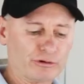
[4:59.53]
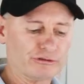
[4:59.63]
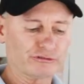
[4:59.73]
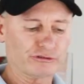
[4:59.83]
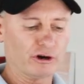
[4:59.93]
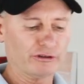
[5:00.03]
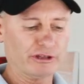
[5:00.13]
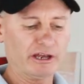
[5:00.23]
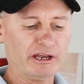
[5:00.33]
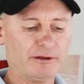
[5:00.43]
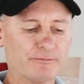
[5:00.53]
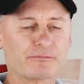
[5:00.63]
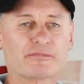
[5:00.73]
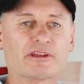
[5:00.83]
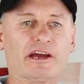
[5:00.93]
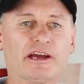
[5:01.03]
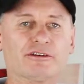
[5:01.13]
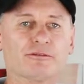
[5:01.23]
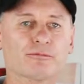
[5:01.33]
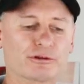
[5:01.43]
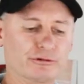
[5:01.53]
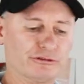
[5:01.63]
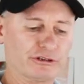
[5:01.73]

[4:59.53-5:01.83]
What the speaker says: inside there, and we're good to